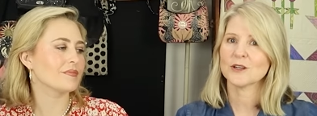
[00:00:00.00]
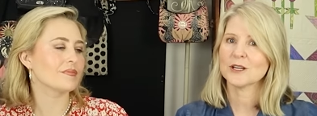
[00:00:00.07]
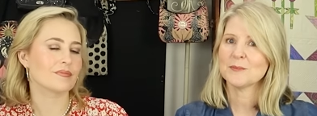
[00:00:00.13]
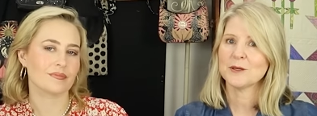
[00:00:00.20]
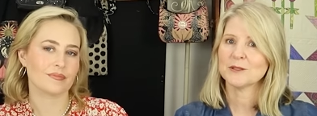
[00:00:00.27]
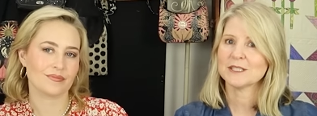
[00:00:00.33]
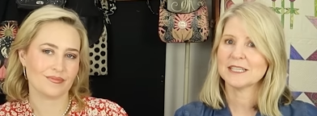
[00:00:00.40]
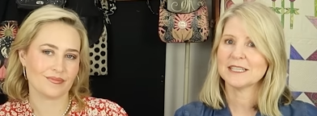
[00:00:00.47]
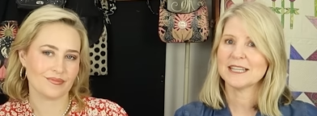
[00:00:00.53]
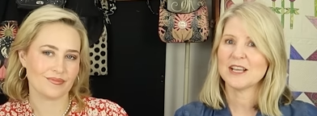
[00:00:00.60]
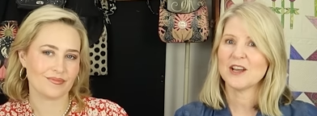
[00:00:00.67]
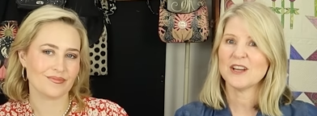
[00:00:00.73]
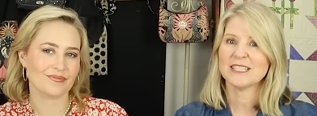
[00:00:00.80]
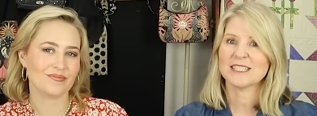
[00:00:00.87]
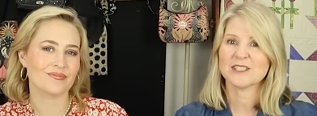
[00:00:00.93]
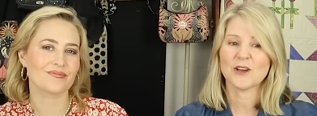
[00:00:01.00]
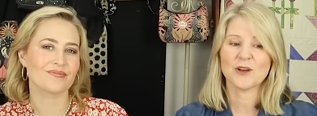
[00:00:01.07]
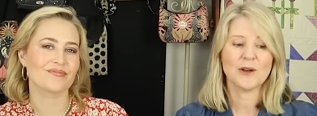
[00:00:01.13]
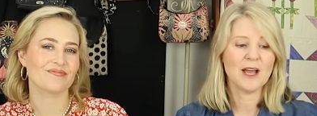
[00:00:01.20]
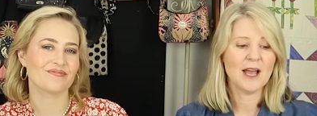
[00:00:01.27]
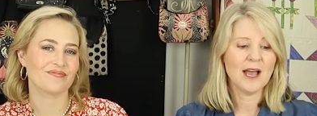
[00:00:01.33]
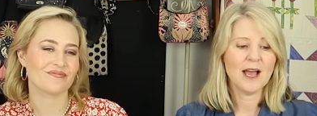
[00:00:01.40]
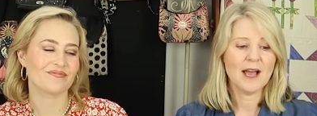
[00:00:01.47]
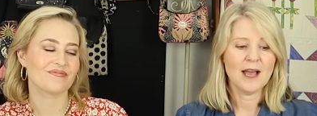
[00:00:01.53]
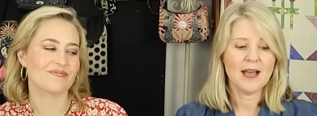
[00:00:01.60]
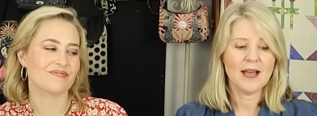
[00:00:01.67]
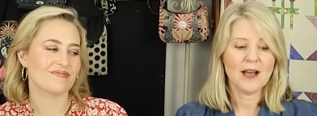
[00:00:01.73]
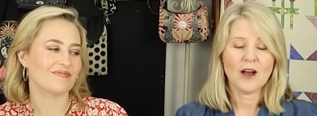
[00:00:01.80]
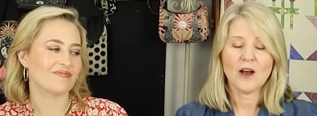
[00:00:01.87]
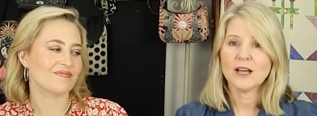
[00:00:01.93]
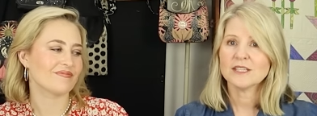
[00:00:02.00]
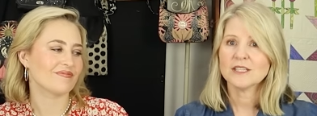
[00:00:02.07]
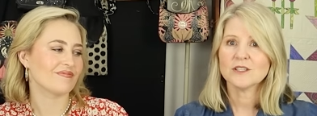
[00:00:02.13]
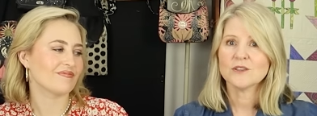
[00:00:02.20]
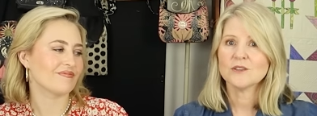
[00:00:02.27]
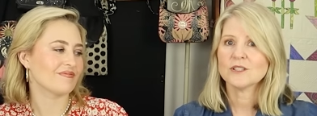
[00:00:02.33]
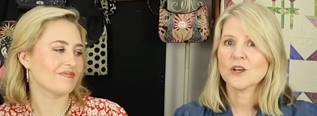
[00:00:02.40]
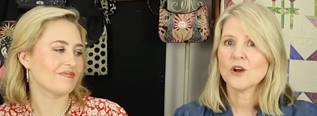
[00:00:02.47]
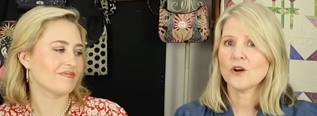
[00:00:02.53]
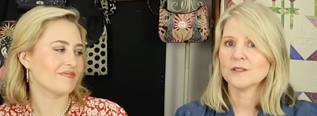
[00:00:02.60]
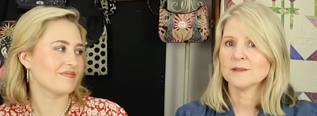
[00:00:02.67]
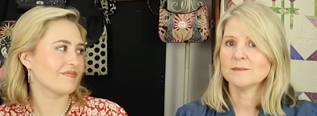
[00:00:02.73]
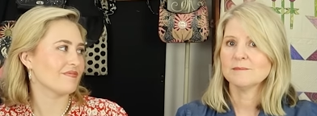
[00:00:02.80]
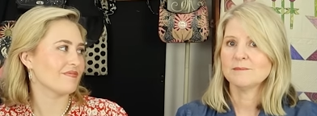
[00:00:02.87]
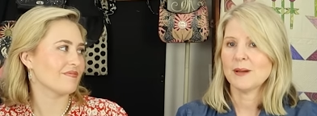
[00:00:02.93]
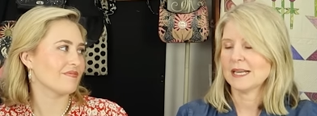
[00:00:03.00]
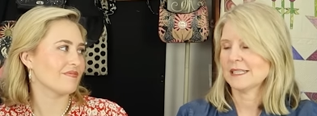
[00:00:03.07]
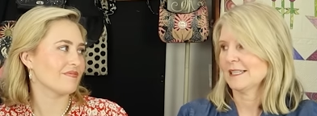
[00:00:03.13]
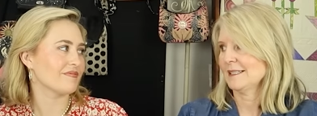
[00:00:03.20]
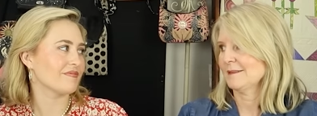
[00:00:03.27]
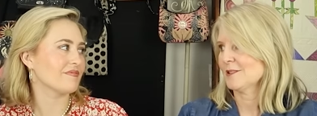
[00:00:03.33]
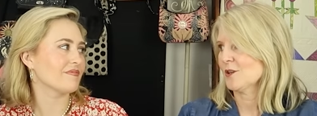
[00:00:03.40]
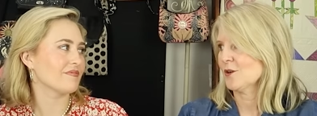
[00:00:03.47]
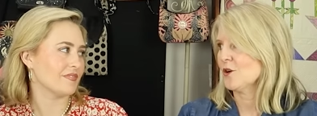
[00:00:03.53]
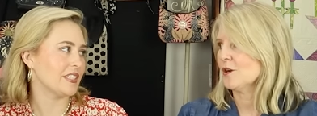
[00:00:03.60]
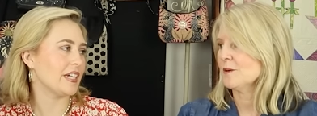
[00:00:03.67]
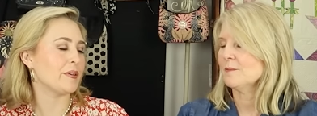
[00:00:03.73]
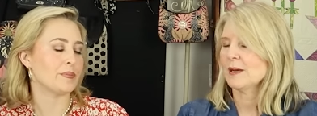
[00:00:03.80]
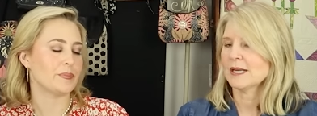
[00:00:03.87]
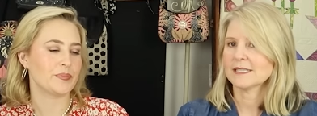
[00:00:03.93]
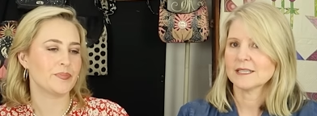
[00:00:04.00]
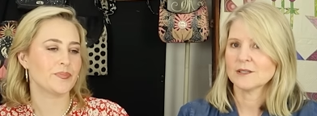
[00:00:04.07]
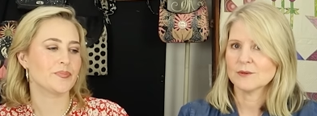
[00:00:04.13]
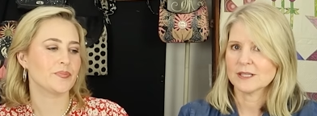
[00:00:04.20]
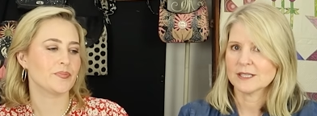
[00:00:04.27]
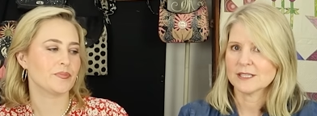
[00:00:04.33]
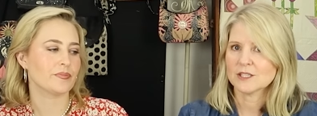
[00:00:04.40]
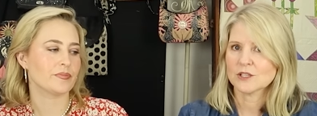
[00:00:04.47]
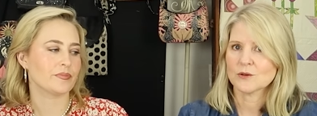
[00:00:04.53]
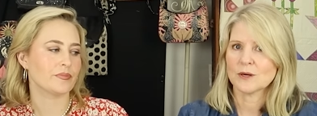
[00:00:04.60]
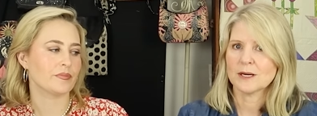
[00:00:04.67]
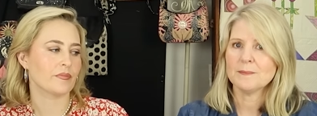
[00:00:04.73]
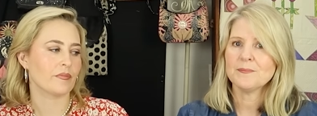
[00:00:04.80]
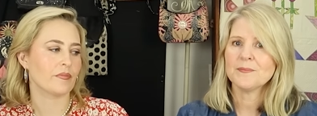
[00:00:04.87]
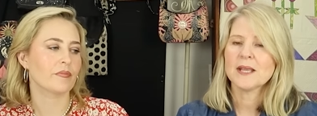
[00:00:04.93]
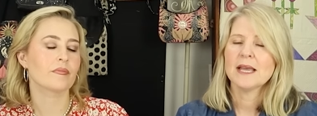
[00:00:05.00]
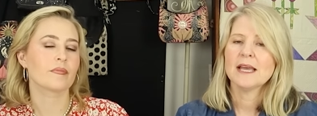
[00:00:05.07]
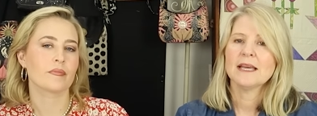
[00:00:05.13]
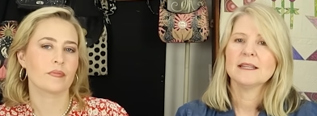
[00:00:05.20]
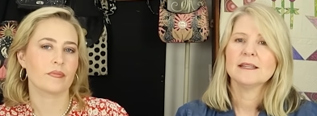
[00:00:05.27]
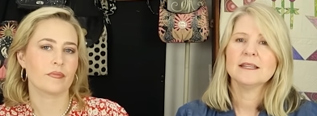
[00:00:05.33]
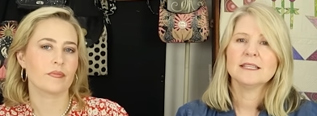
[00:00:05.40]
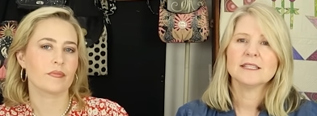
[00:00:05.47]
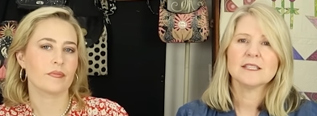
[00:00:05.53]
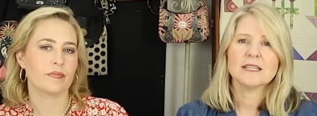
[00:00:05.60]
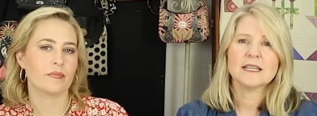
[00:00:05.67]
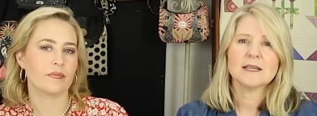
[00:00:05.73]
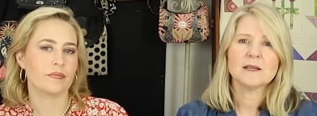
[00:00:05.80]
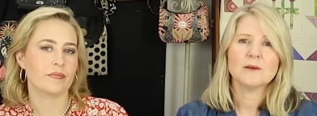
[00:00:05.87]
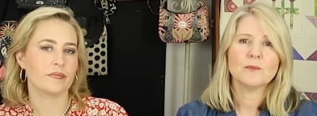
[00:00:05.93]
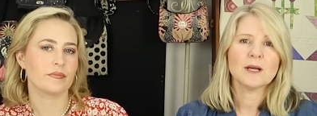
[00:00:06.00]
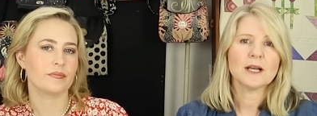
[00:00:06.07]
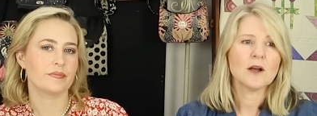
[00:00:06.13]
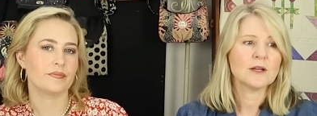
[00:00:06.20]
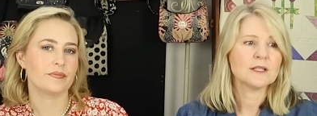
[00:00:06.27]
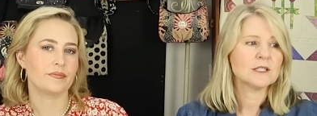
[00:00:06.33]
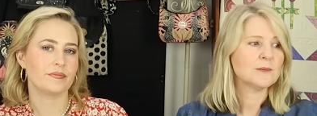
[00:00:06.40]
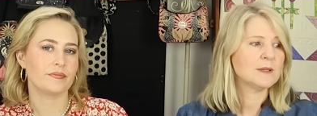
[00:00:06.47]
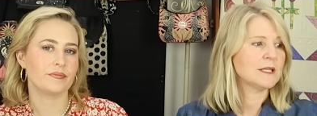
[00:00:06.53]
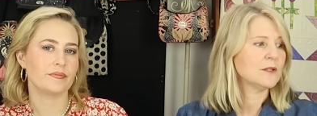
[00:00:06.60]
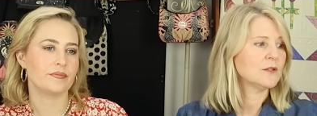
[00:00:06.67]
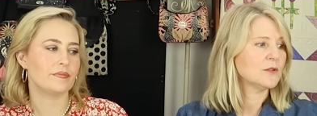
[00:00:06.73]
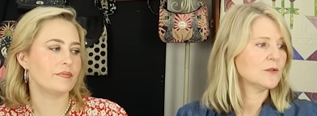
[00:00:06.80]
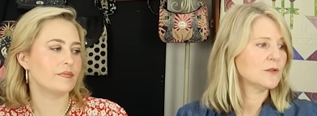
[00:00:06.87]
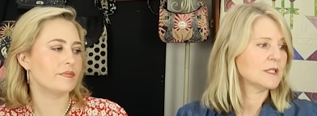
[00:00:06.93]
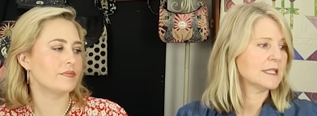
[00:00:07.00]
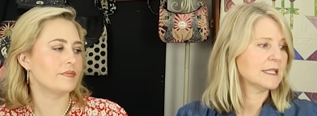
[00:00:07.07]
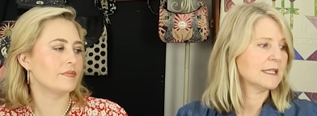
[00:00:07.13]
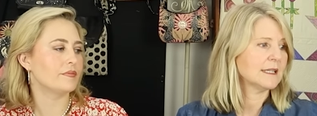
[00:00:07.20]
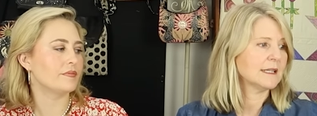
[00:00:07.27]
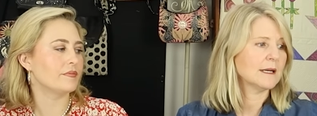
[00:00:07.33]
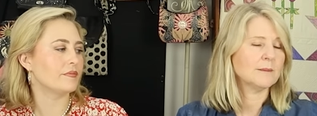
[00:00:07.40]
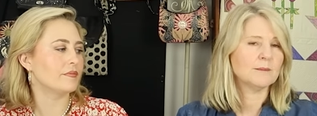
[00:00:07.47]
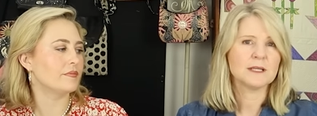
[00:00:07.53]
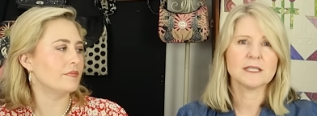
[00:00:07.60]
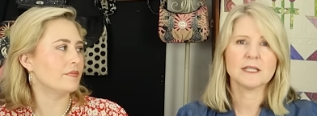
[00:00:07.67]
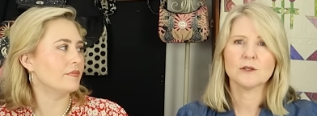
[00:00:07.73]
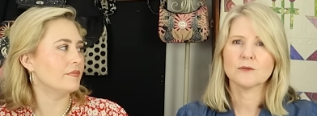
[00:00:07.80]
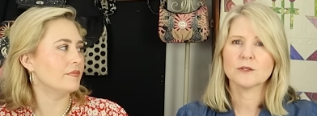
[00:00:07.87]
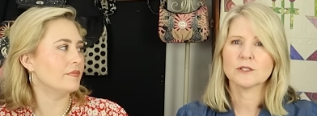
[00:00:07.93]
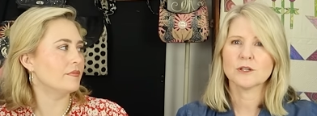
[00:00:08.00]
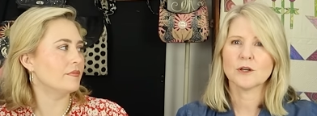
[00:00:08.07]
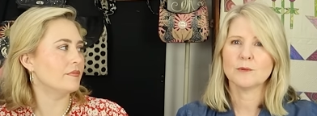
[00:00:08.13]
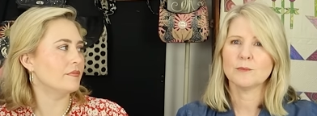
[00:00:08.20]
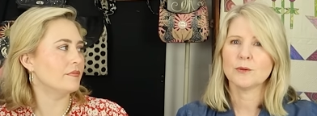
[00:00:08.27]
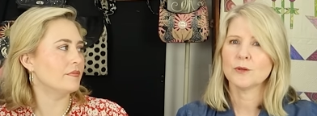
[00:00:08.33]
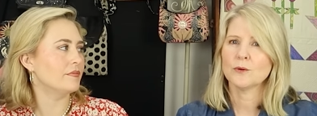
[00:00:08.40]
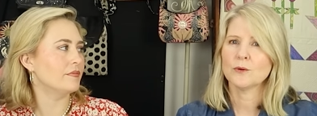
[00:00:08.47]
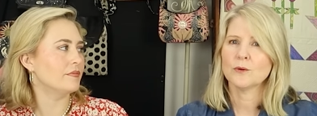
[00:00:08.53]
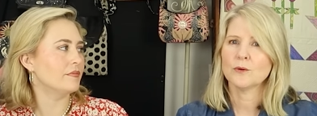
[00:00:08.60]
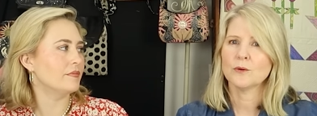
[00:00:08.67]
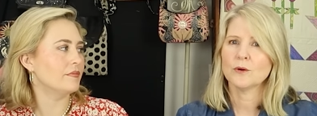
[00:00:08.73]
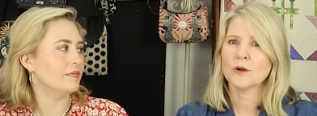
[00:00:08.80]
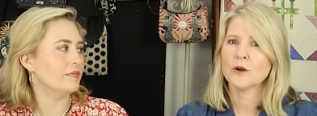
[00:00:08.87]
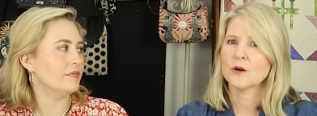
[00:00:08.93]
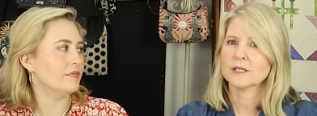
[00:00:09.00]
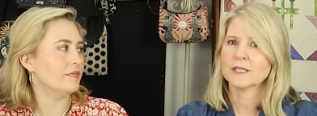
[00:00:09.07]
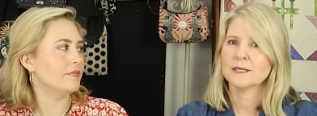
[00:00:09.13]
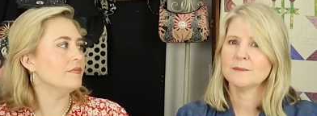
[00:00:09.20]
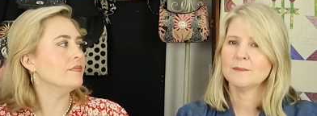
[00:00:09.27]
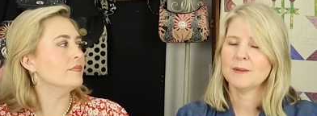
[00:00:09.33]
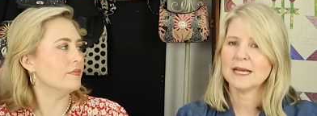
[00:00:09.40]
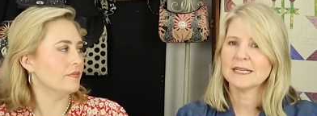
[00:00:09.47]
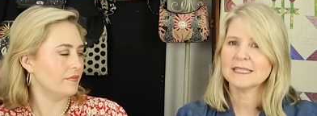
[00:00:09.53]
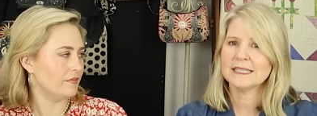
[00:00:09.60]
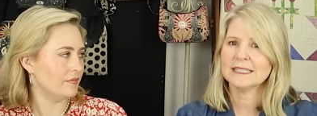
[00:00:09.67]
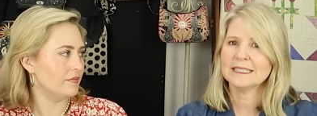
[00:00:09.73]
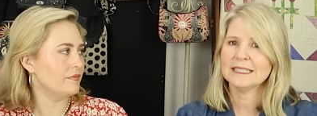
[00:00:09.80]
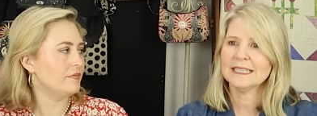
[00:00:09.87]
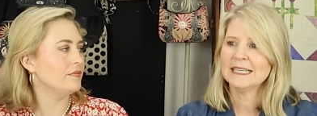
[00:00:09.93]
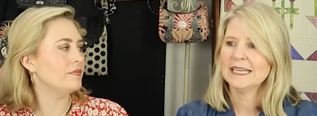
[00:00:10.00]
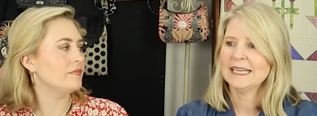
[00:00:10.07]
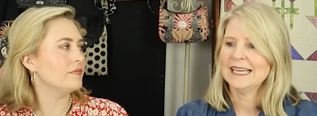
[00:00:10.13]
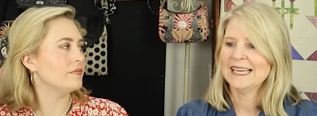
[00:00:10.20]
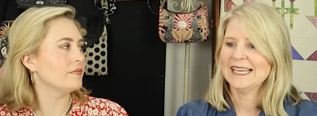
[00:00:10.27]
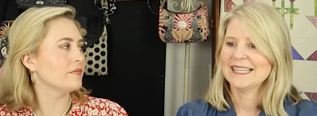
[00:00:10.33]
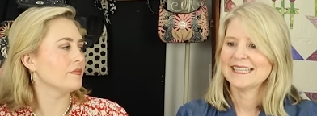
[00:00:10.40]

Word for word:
Speaker 1: not going to melt under the iron. So I just use cotton batting. So cotton yep. batting with a scrim. This year we're going to be using Matilda's Own Pure cotton batting. Mm-hmm